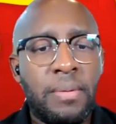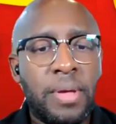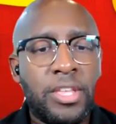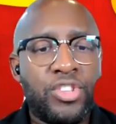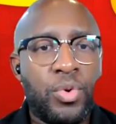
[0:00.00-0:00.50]
They
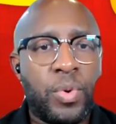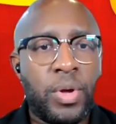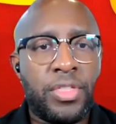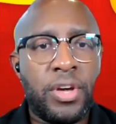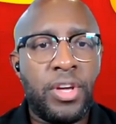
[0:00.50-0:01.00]
may deal
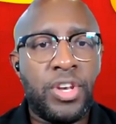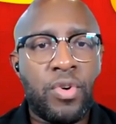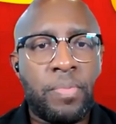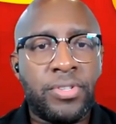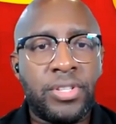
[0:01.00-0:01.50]
with
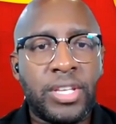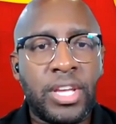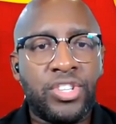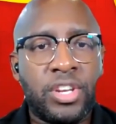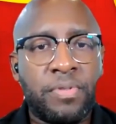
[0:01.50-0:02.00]

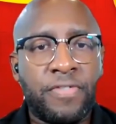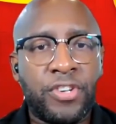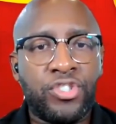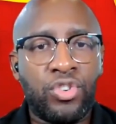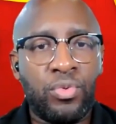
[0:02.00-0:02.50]
underrepresentation in
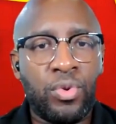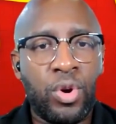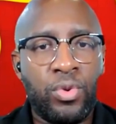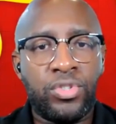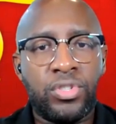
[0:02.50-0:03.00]
professional
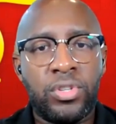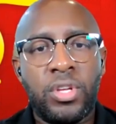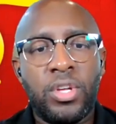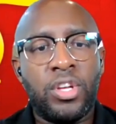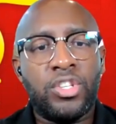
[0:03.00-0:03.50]
roles.
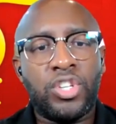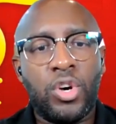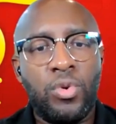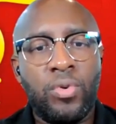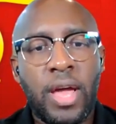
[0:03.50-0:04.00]

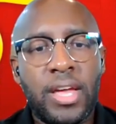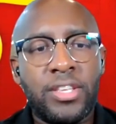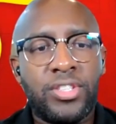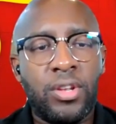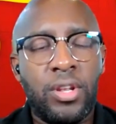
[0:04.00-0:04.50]
So
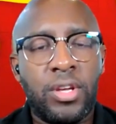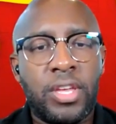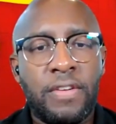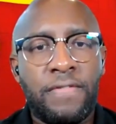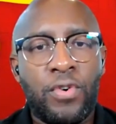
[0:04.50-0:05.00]
as they're
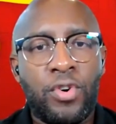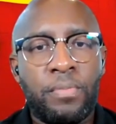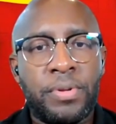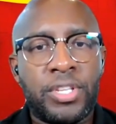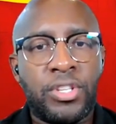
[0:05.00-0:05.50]
looking
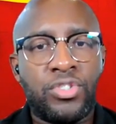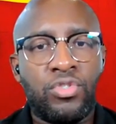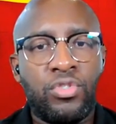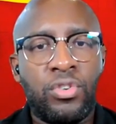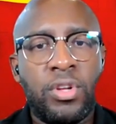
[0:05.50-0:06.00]
for
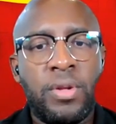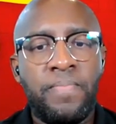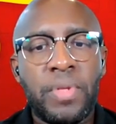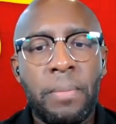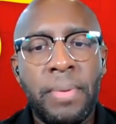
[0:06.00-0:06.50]
potential
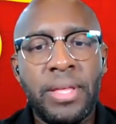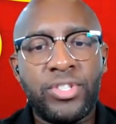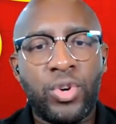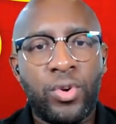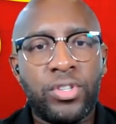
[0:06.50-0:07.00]

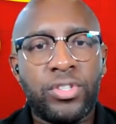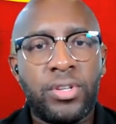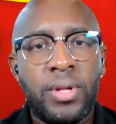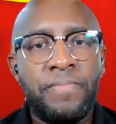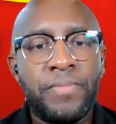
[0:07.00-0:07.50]

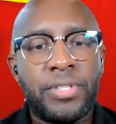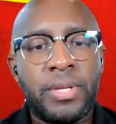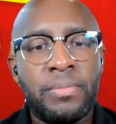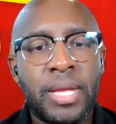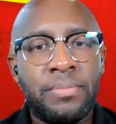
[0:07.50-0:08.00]
mentors,
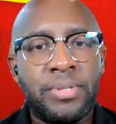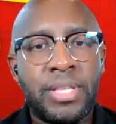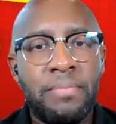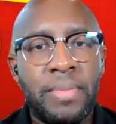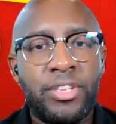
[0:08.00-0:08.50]
sometimes
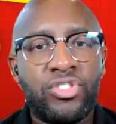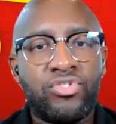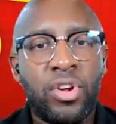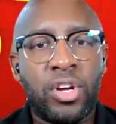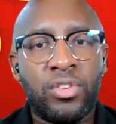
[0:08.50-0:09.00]
they may
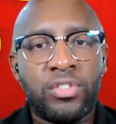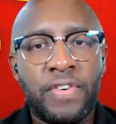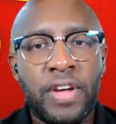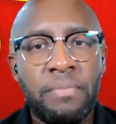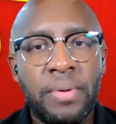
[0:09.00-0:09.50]
struggle to
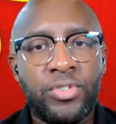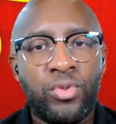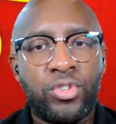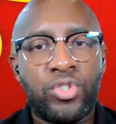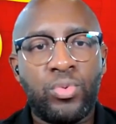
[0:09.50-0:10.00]
find
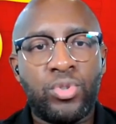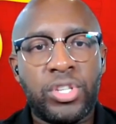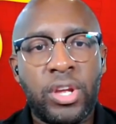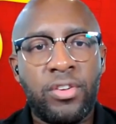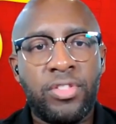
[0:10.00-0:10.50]
mentors who
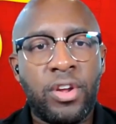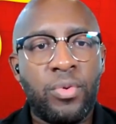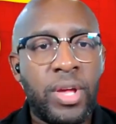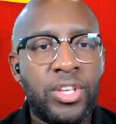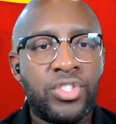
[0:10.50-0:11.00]
share
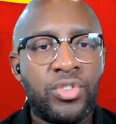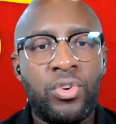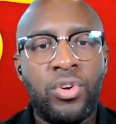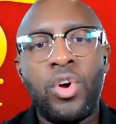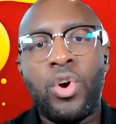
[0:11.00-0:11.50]
their
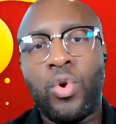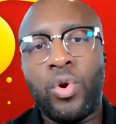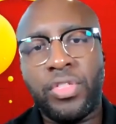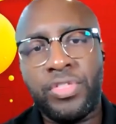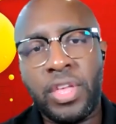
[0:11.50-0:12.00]
racial
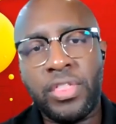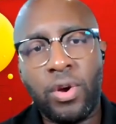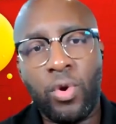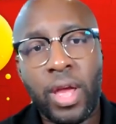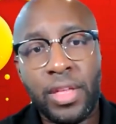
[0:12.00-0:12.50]
or ethnic
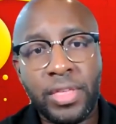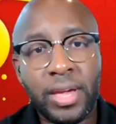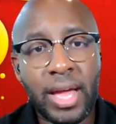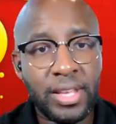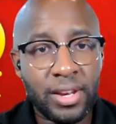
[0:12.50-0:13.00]
or
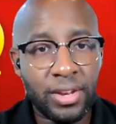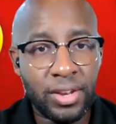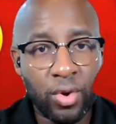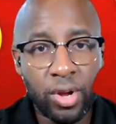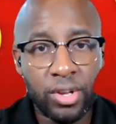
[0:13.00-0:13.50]
ethnic
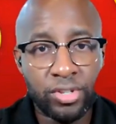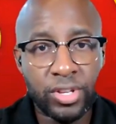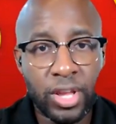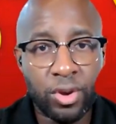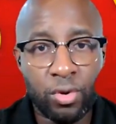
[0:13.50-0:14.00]
identity or
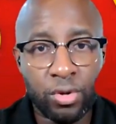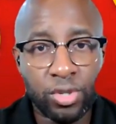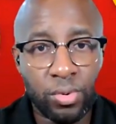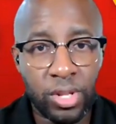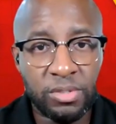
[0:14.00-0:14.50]
understand their
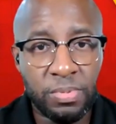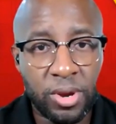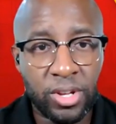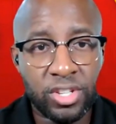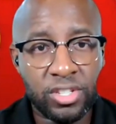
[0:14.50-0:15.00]
cultural
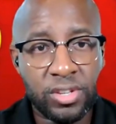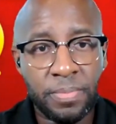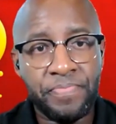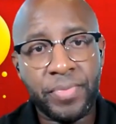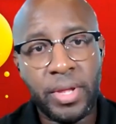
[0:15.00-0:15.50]
experiences.